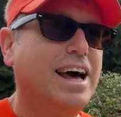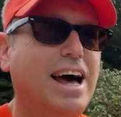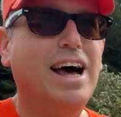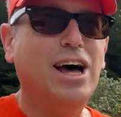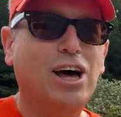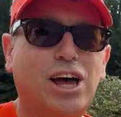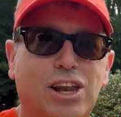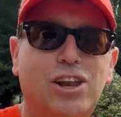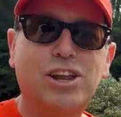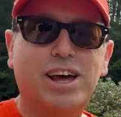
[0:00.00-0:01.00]
Uh,
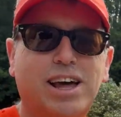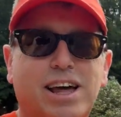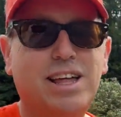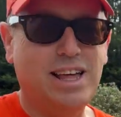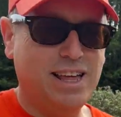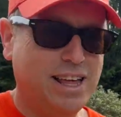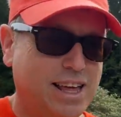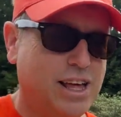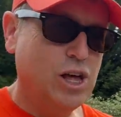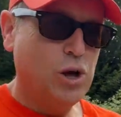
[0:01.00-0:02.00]
and uh,
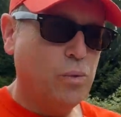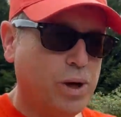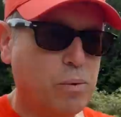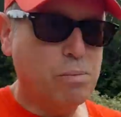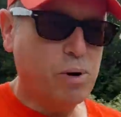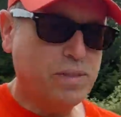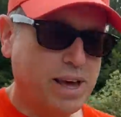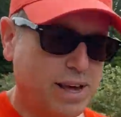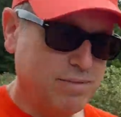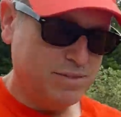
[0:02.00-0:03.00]
well, at one point that
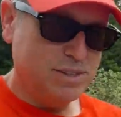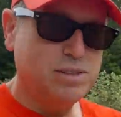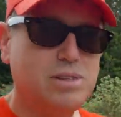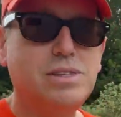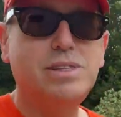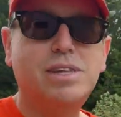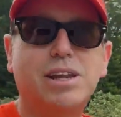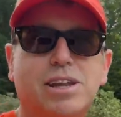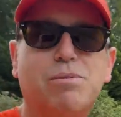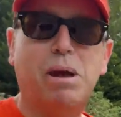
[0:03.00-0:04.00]
that
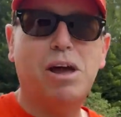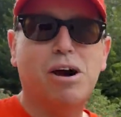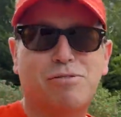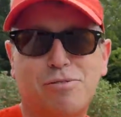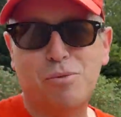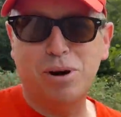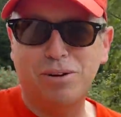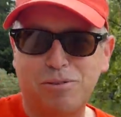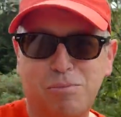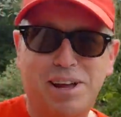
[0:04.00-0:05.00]
didn't pay off well
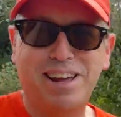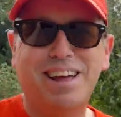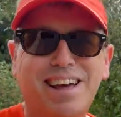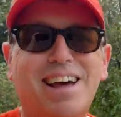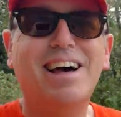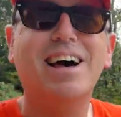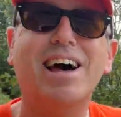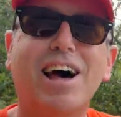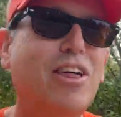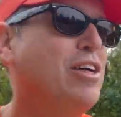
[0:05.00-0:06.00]
for me.
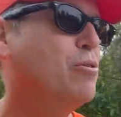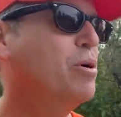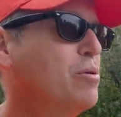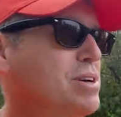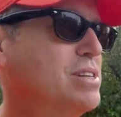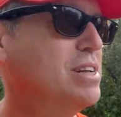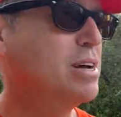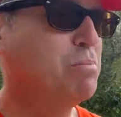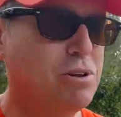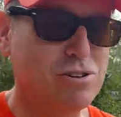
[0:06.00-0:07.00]
Uh, I think what was it a
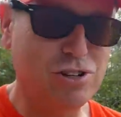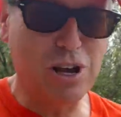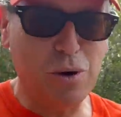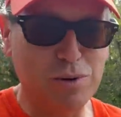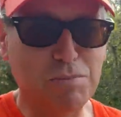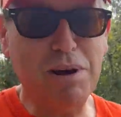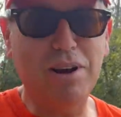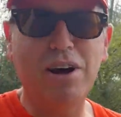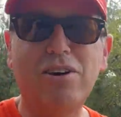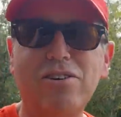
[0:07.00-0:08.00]
couple years ago? It was about
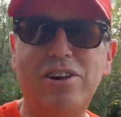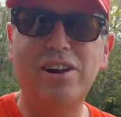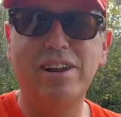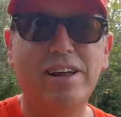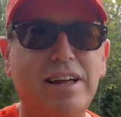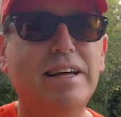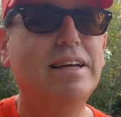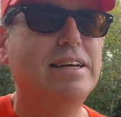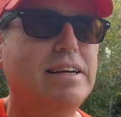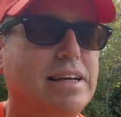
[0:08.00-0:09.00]
190,
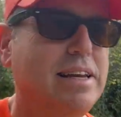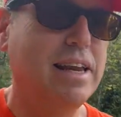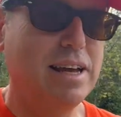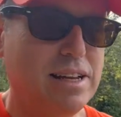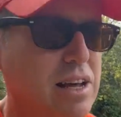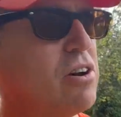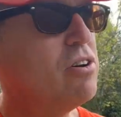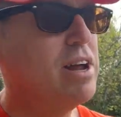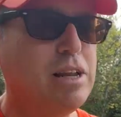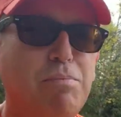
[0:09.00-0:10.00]

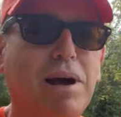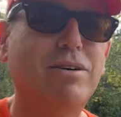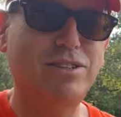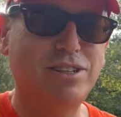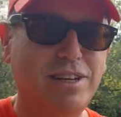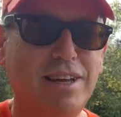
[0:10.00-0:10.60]
190 pounds,